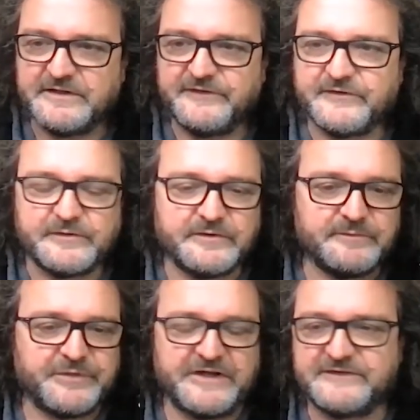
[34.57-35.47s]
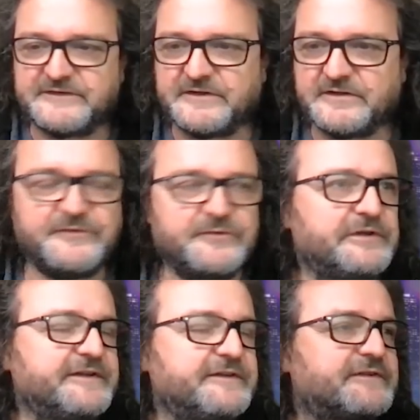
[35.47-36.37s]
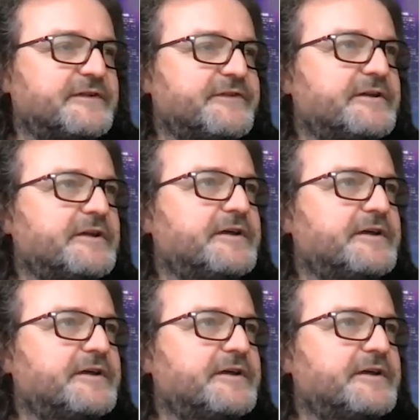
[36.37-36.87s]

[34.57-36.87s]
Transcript: He's going to paste a few links as I,